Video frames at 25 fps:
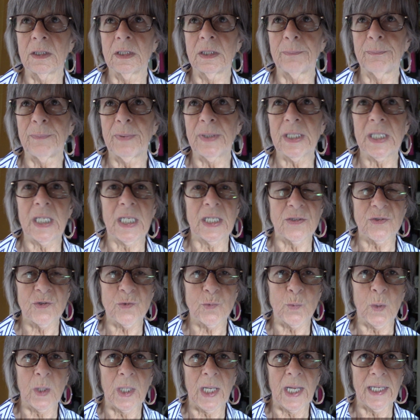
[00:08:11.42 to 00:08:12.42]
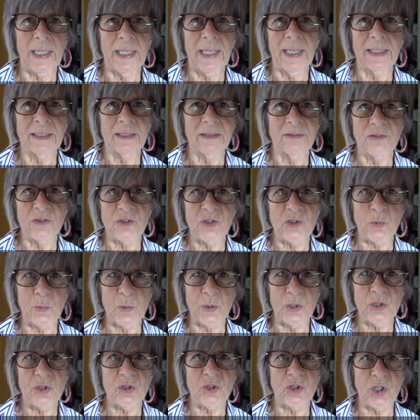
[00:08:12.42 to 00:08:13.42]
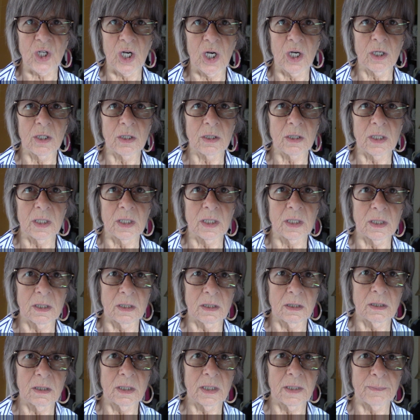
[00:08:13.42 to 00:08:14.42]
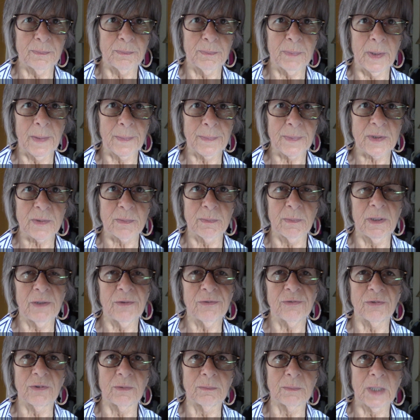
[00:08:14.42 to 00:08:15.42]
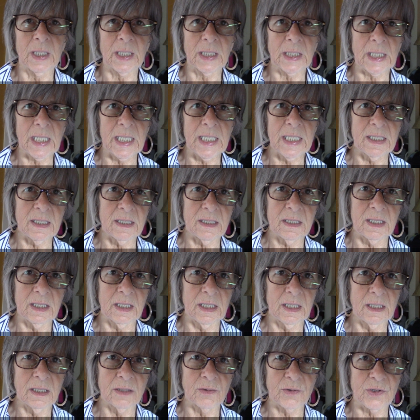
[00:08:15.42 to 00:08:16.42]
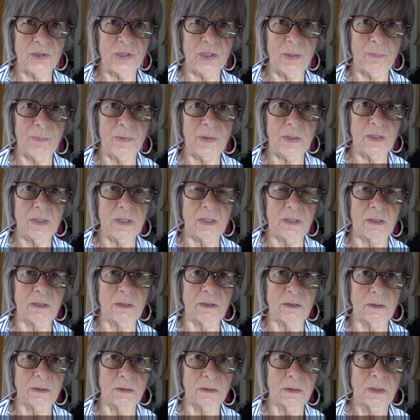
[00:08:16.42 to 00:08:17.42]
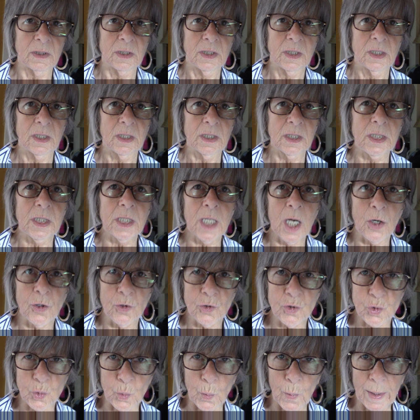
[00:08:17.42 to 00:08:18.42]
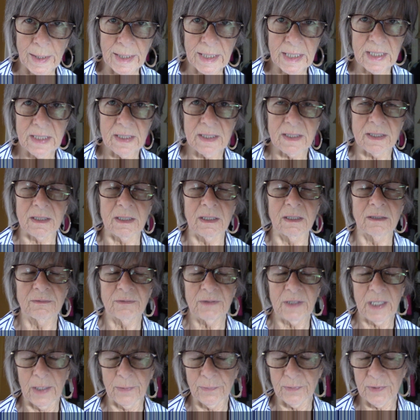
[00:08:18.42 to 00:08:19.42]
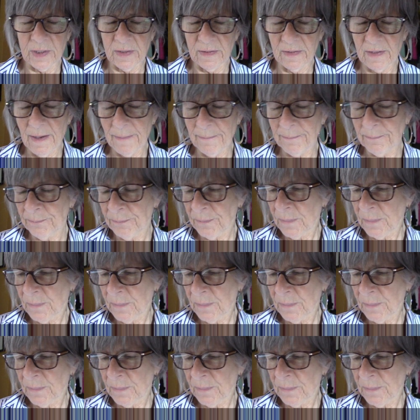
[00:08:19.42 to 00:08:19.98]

Because when I add in the Swiss chard, it bumps me from like 18 or something to the young 20s of counting them.